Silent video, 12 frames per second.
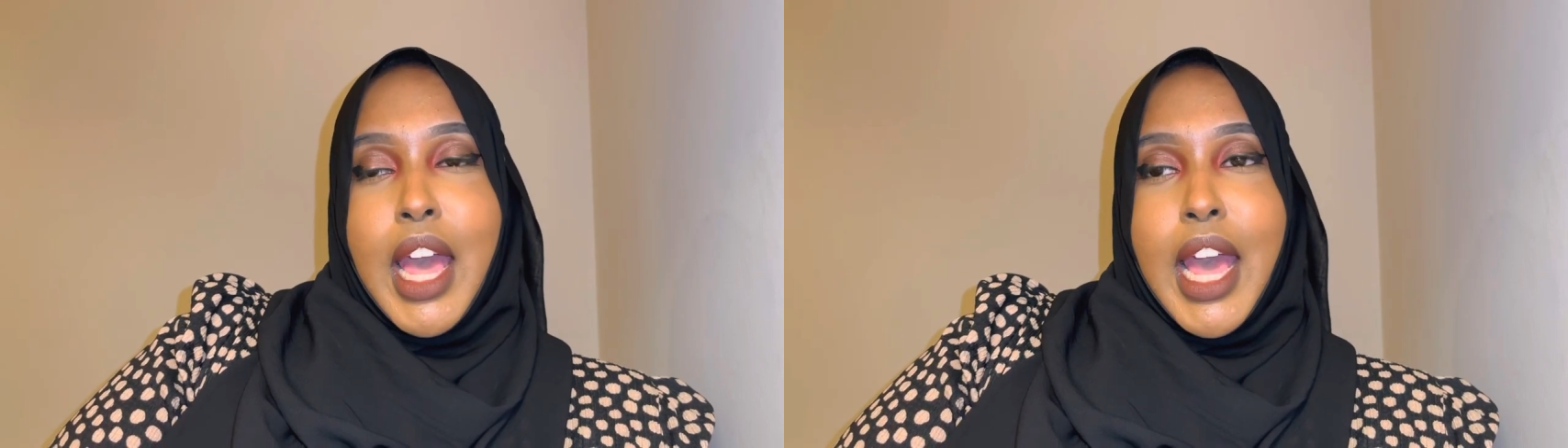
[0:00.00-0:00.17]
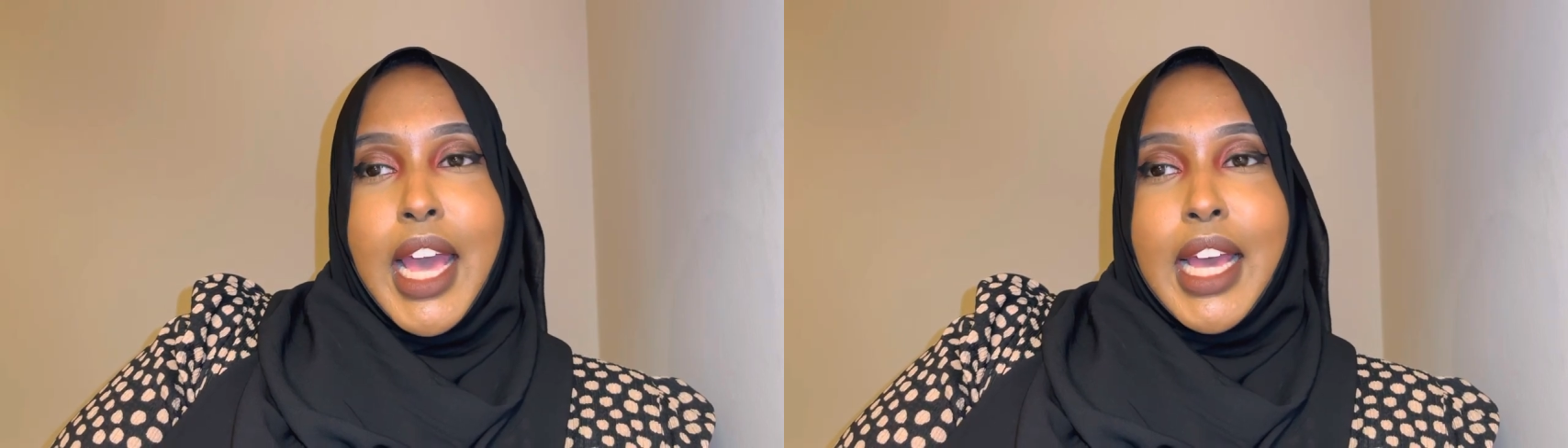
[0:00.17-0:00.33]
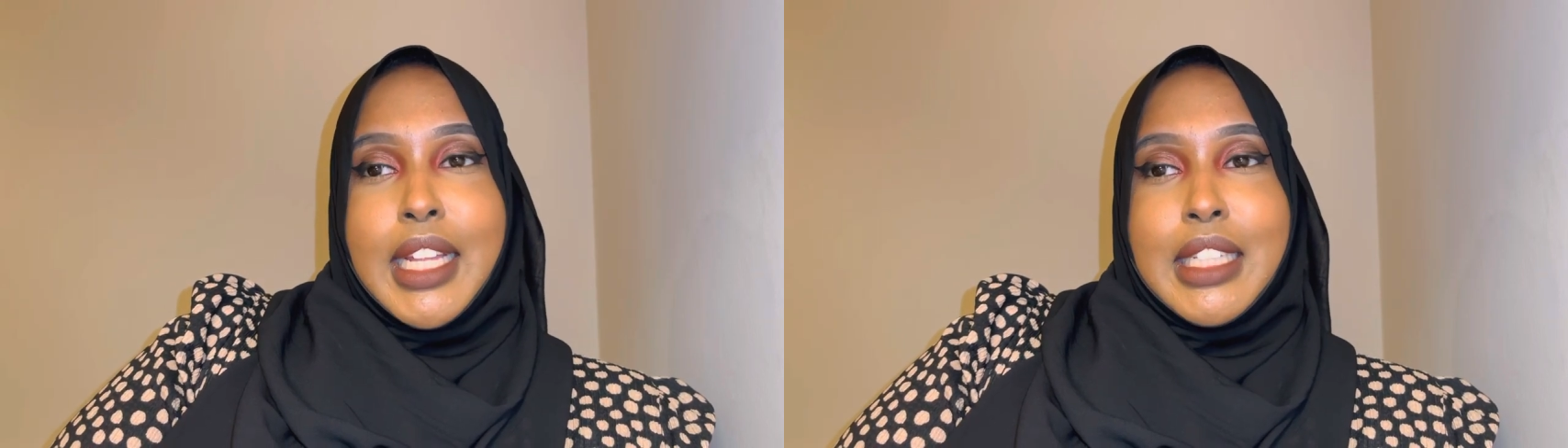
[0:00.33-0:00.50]

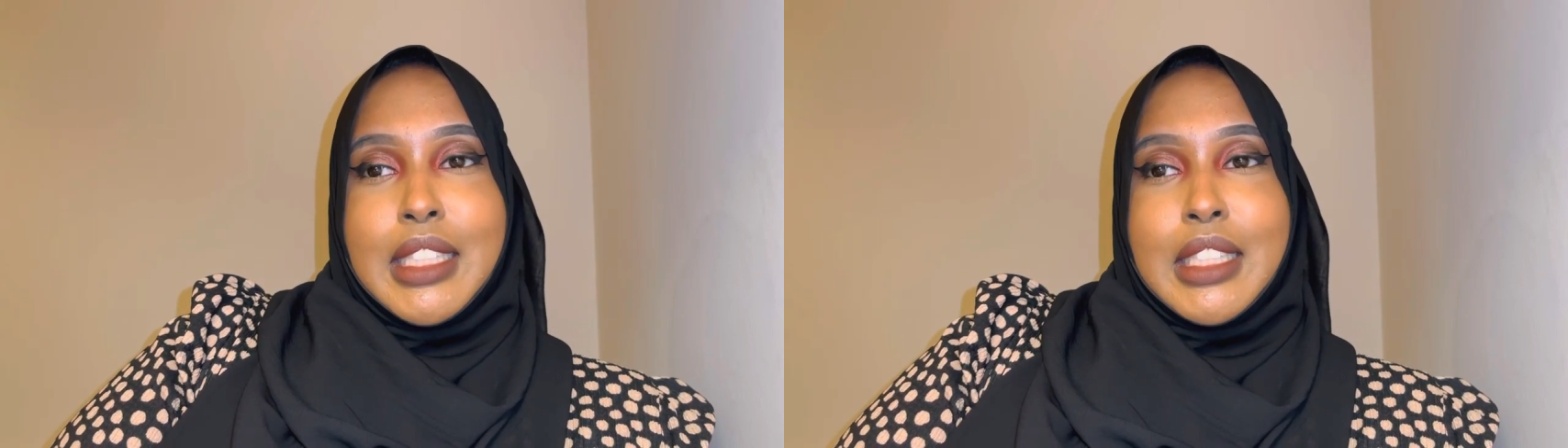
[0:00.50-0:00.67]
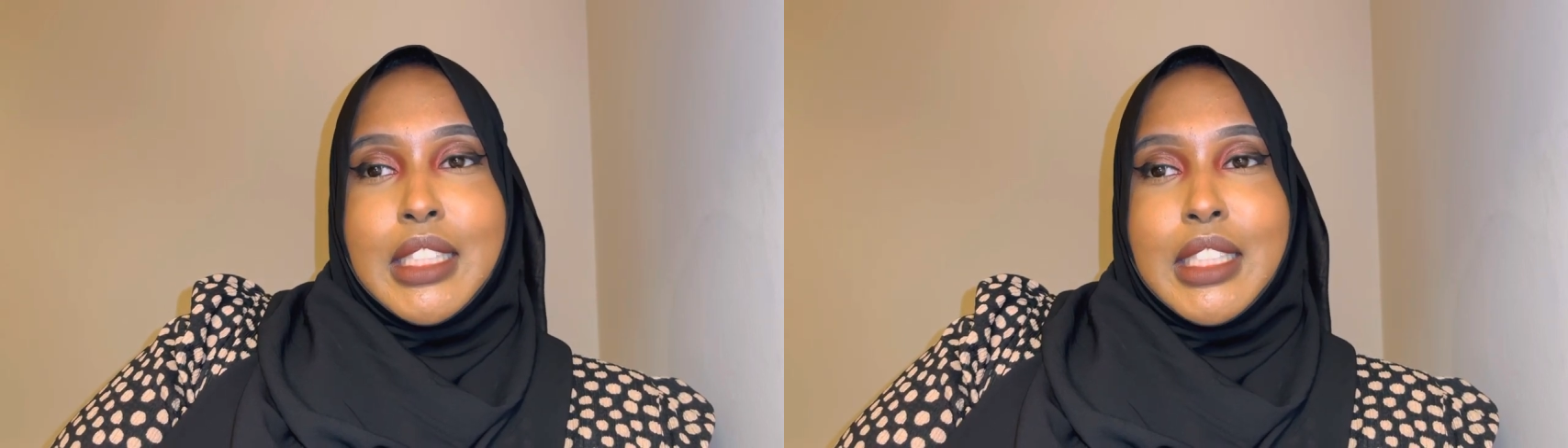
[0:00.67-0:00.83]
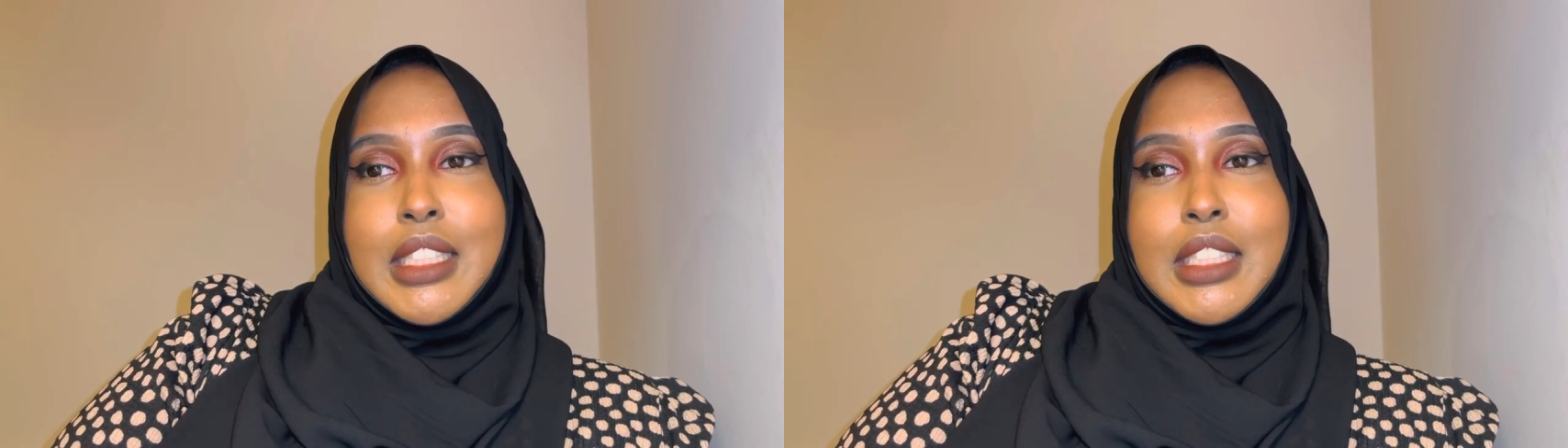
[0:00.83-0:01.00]

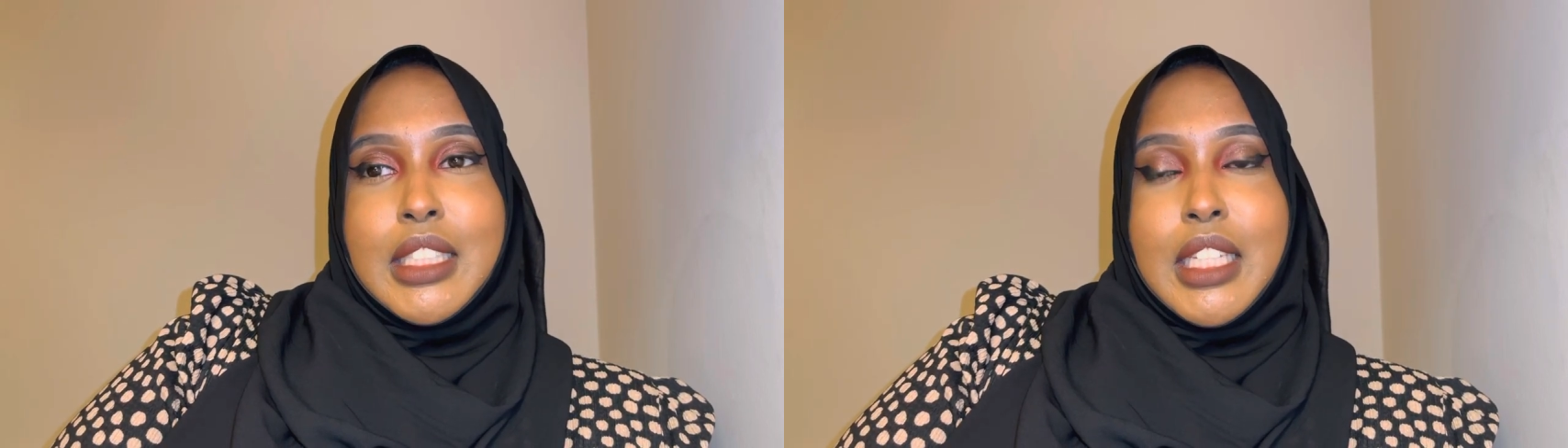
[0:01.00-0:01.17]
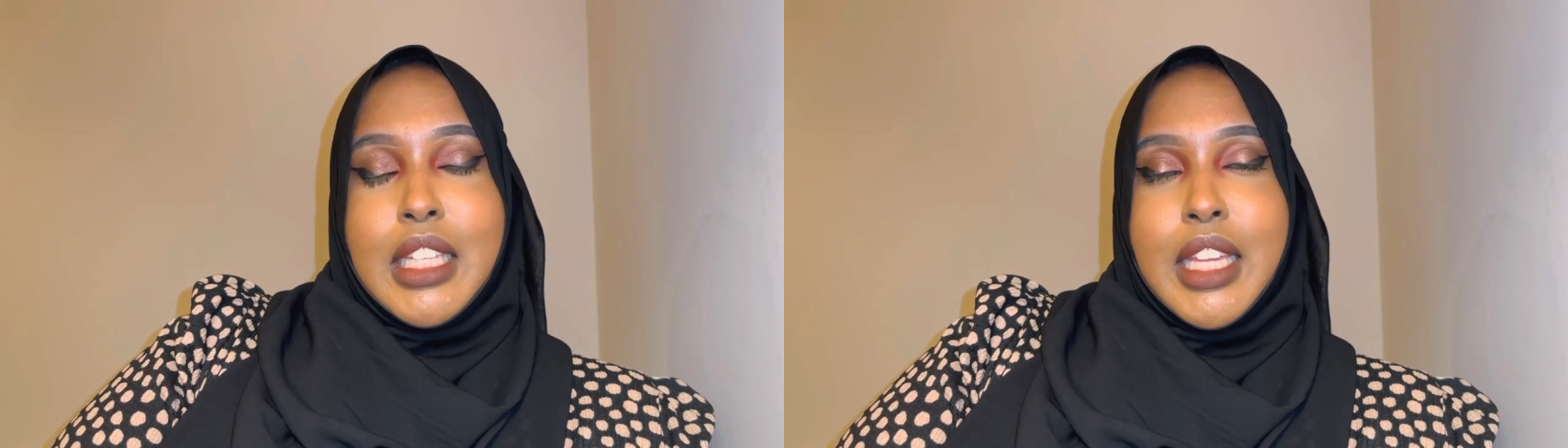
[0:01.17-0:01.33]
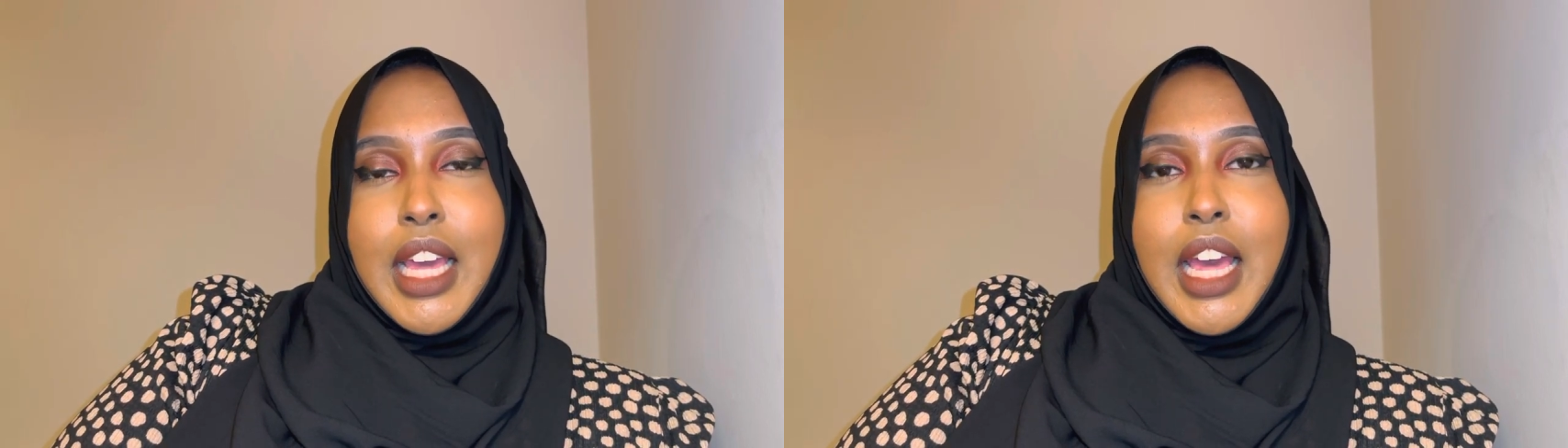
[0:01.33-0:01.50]
And
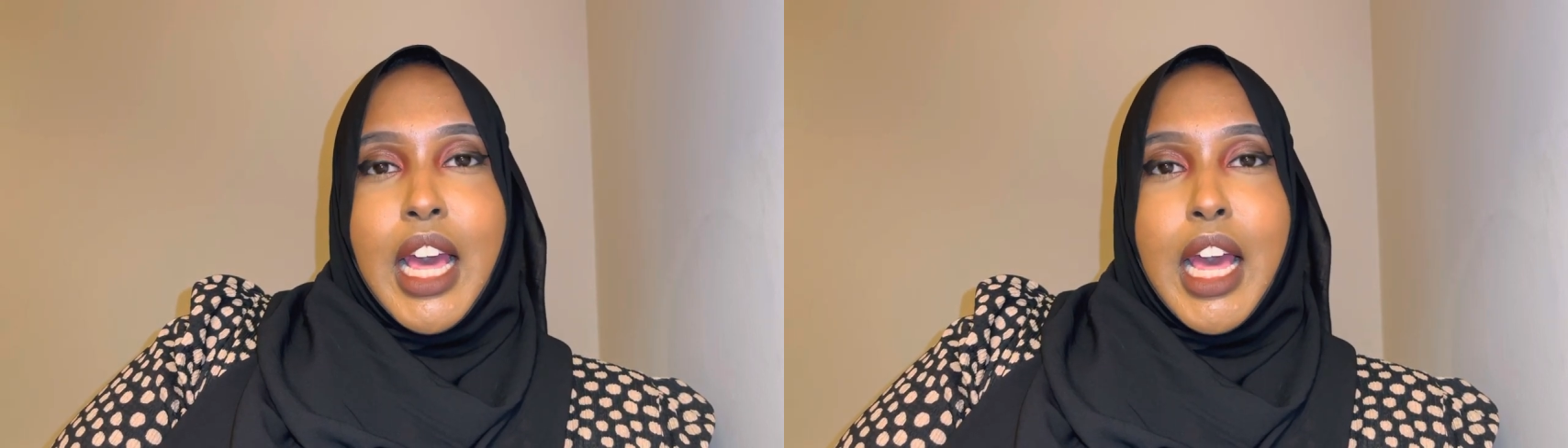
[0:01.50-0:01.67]
yeah,